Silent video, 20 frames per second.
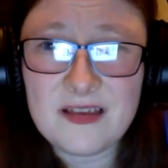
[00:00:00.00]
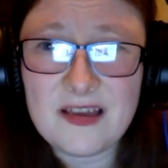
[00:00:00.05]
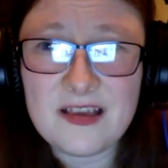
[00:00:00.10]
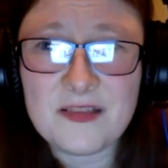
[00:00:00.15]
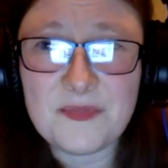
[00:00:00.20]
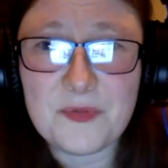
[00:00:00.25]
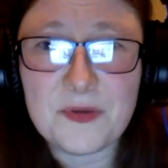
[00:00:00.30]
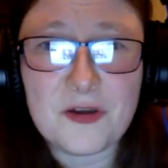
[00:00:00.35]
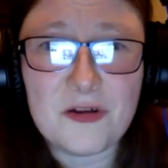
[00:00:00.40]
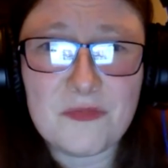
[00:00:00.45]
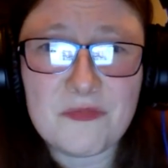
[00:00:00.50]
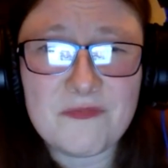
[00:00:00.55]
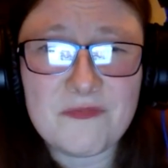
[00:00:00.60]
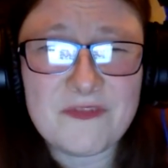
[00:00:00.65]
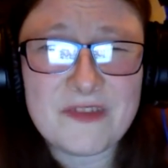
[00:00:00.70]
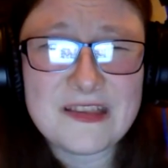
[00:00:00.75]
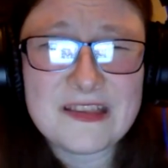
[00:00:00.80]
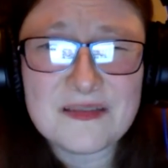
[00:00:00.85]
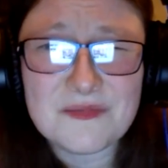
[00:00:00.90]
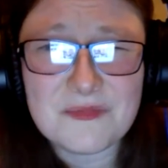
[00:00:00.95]
has become
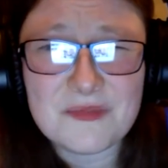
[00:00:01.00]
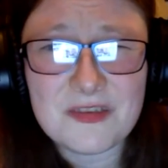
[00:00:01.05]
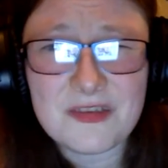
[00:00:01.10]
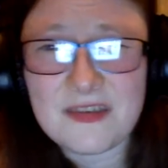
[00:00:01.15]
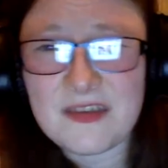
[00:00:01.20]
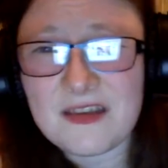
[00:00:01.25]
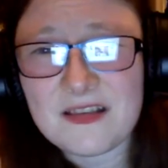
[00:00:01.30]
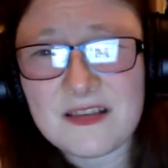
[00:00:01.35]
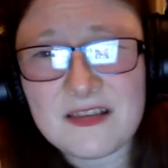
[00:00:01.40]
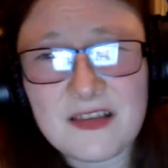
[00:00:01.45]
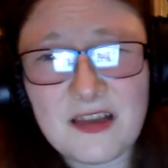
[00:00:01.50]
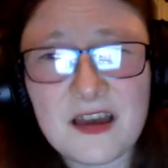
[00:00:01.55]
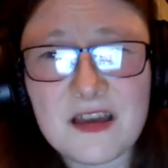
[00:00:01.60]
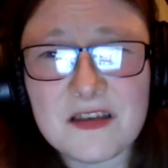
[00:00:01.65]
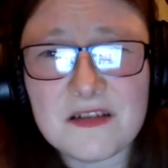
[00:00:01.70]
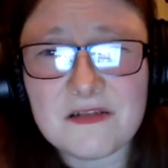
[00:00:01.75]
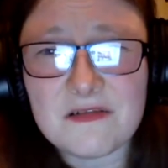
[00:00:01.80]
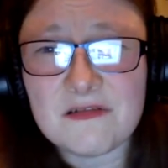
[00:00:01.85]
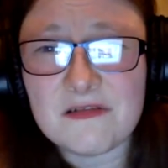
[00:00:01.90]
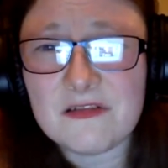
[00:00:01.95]
victim to that
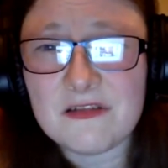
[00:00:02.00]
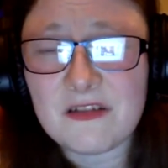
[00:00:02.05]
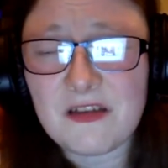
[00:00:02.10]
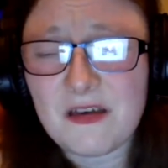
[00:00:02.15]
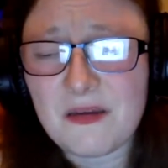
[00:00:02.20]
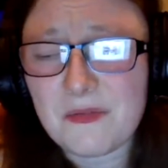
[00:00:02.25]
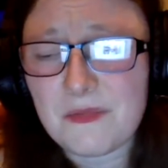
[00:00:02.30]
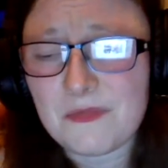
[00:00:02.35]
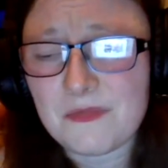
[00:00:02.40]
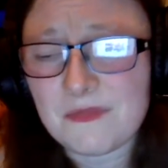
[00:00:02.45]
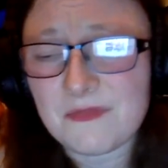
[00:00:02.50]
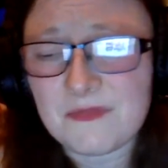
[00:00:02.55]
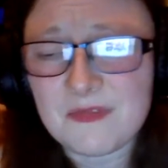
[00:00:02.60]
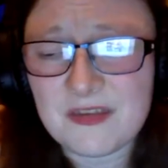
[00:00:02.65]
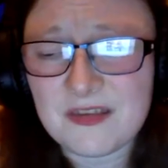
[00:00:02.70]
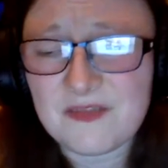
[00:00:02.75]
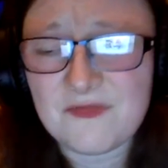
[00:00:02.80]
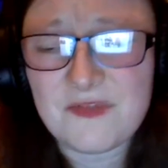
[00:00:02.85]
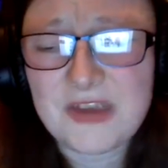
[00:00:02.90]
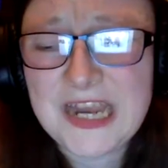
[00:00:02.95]
standard um,
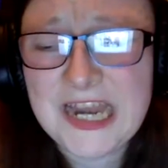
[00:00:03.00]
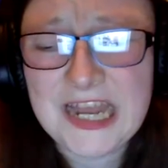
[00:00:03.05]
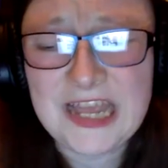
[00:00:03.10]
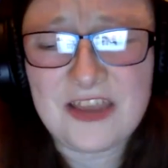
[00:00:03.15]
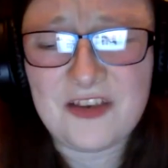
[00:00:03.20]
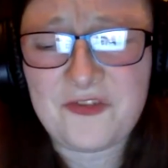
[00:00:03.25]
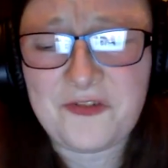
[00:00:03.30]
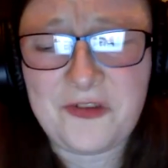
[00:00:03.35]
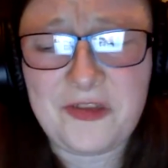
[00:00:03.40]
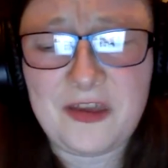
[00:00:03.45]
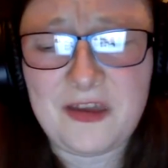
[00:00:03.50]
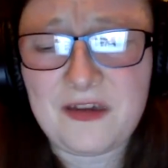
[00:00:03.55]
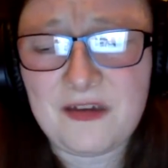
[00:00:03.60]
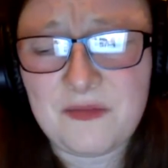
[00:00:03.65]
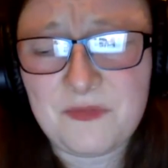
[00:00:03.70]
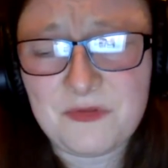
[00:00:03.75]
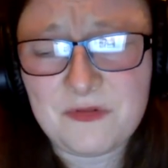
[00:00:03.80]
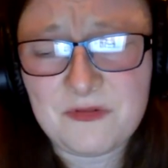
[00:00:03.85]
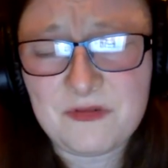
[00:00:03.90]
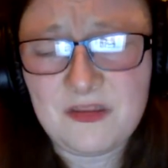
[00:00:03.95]
is really
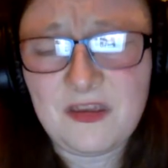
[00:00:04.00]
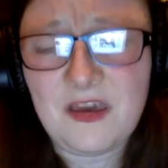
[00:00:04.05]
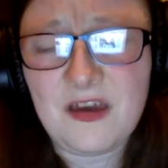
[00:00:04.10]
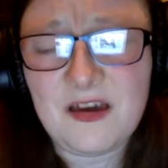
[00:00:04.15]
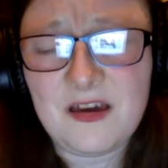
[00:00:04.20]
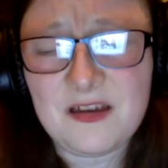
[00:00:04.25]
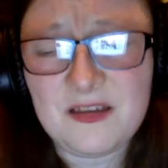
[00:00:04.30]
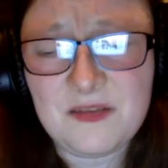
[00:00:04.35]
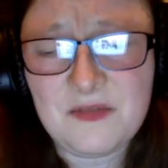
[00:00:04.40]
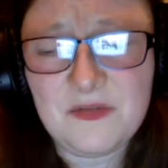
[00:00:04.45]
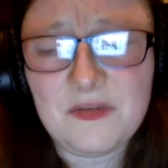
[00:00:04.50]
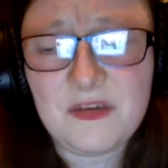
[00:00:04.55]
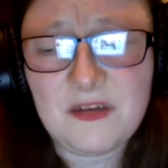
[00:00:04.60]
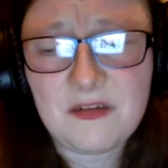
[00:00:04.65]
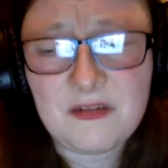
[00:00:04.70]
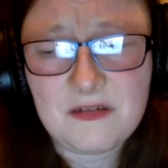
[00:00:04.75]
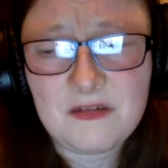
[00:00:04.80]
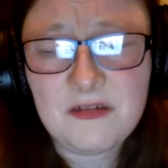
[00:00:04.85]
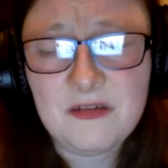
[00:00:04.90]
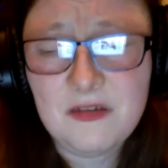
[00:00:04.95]
intriguing. But yeah, I do
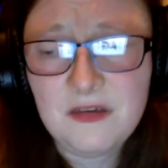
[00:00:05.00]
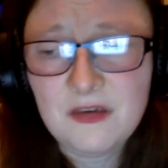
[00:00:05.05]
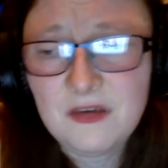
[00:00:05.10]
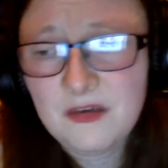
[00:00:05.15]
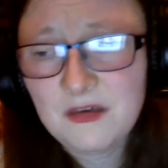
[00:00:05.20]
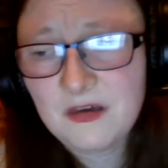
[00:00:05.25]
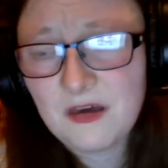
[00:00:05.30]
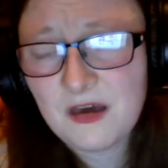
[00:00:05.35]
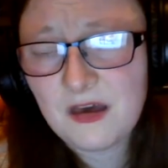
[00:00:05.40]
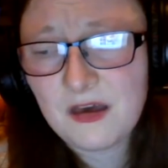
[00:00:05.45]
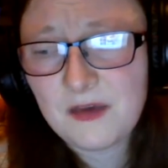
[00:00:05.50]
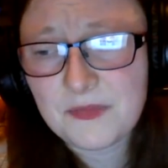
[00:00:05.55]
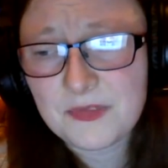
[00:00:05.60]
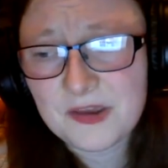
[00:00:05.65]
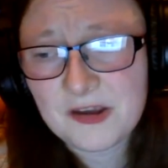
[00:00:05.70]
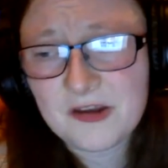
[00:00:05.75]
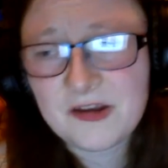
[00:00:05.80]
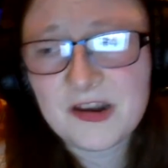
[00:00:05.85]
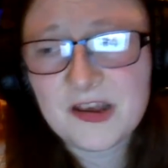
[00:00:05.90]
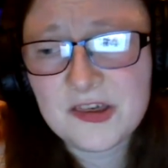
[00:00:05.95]
think um,
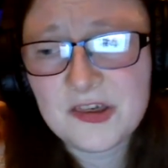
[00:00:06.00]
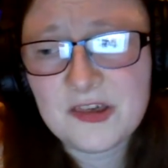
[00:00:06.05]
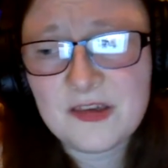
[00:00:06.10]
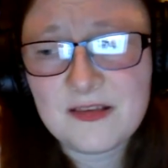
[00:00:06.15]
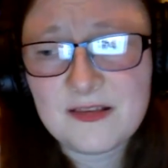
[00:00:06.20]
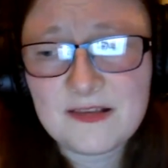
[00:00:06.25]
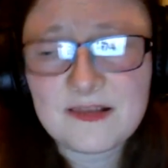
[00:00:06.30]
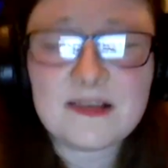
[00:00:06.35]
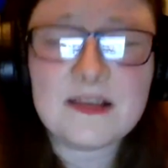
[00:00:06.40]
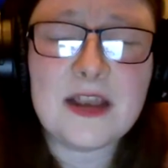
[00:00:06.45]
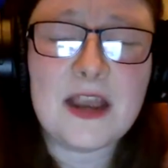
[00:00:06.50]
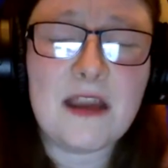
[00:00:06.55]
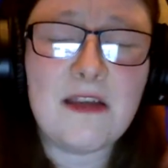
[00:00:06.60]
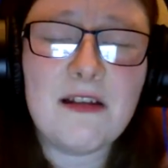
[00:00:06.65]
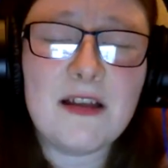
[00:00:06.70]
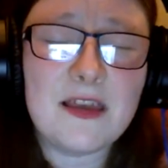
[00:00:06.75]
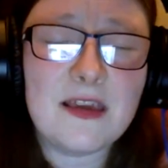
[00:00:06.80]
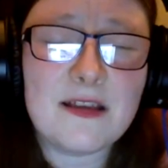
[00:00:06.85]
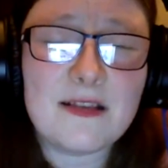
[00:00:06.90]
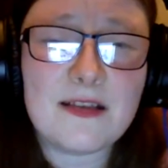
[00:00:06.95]
the Kardashians as an
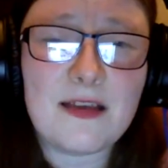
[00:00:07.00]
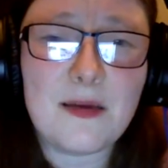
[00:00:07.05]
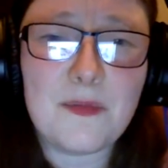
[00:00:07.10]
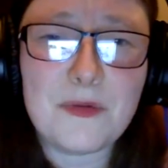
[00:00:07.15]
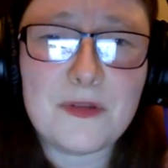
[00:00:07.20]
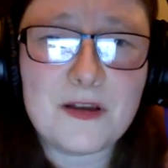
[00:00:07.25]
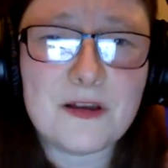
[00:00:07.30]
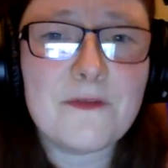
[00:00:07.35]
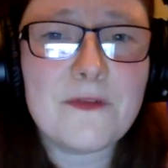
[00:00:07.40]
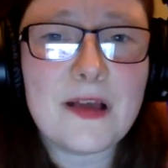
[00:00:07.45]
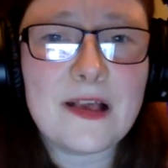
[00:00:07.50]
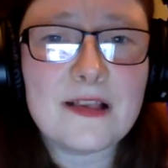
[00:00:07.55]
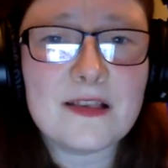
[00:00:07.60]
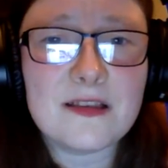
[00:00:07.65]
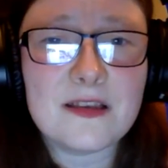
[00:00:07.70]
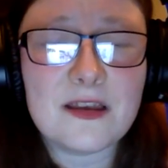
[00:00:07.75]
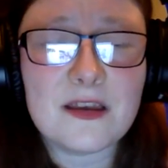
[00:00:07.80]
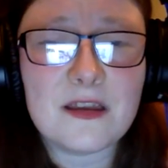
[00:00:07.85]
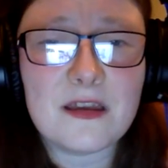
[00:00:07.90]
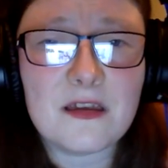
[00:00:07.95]
early example are
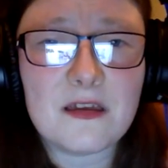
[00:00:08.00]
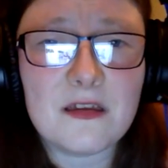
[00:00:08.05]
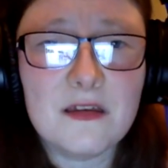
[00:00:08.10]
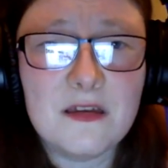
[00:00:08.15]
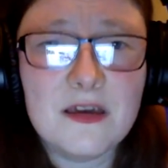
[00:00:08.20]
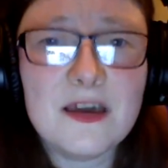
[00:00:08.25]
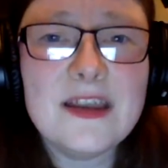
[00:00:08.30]
fascinating.